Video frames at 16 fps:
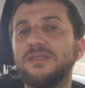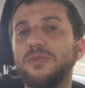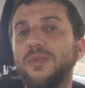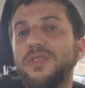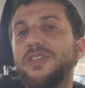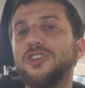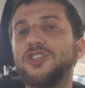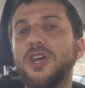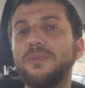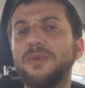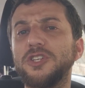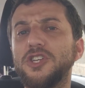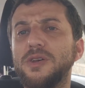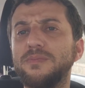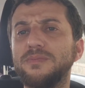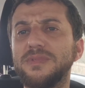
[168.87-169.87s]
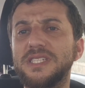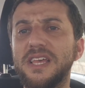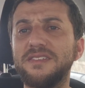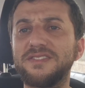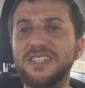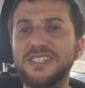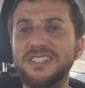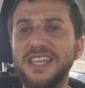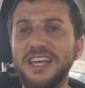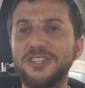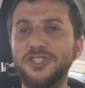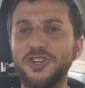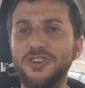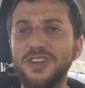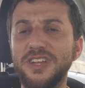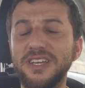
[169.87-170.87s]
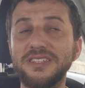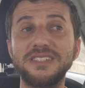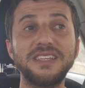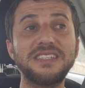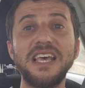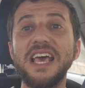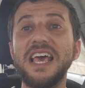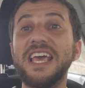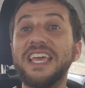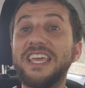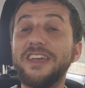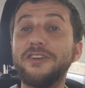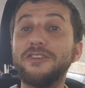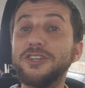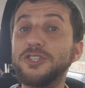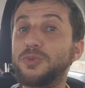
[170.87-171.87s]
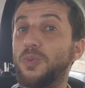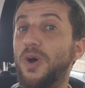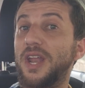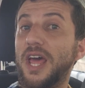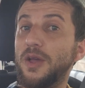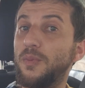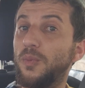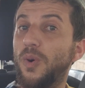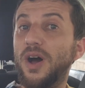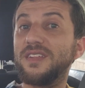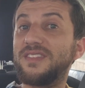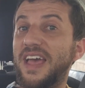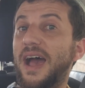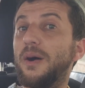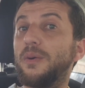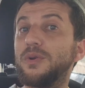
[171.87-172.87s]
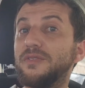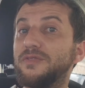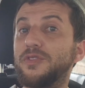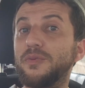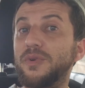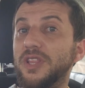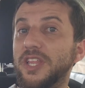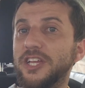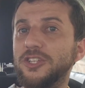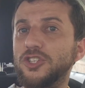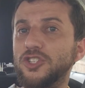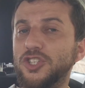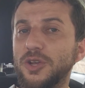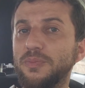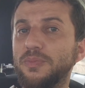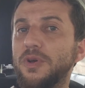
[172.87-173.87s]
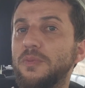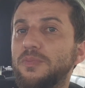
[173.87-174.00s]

With Hashem, Hashem saves us that journey and says, here is what I want out of the relationship.